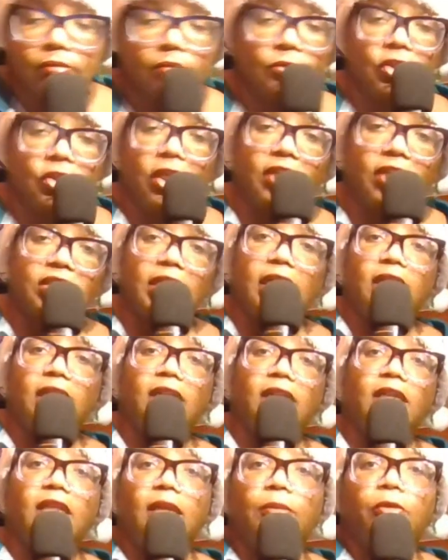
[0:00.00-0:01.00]
Josh Allen
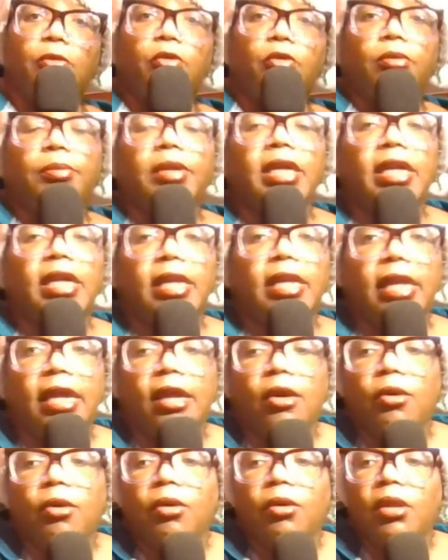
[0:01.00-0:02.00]
and them, who are playing
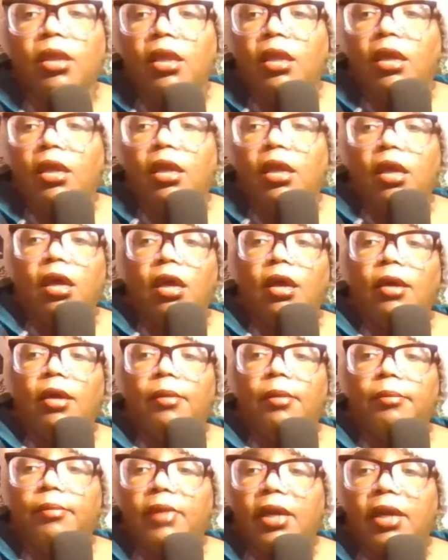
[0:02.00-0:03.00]
now.
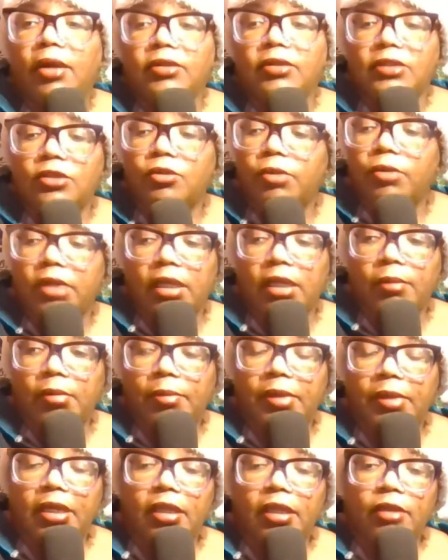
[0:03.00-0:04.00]
Um, I still want him to
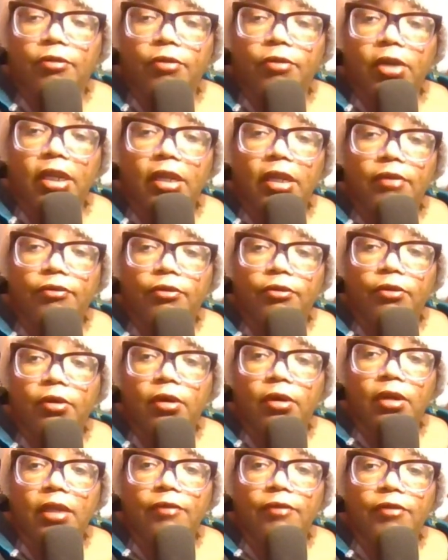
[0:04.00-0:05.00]
be in the running
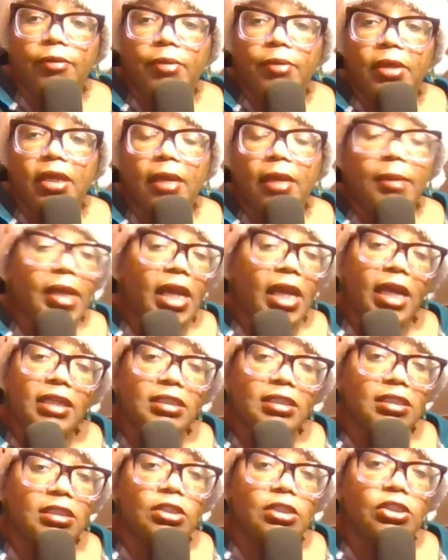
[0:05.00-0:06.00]
for M V P. I mean,
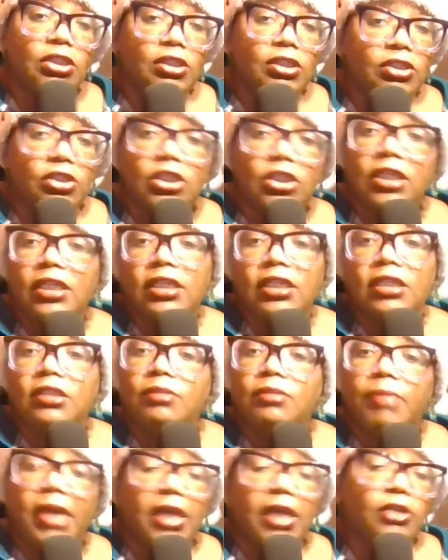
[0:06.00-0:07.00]
honestly, it's
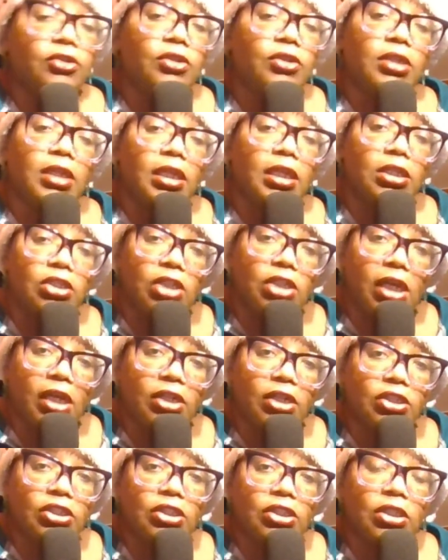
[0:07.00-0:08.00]
Jalen, Patrick, and
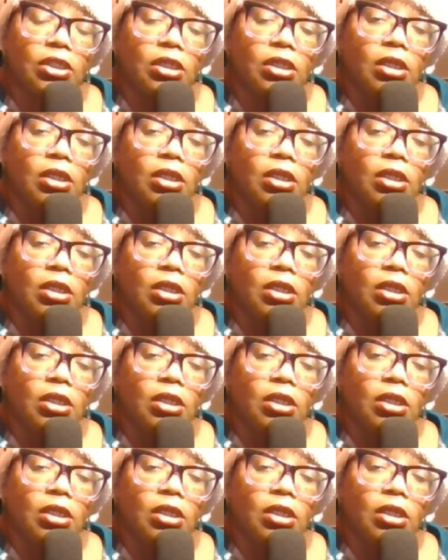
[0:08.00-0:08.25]
Josh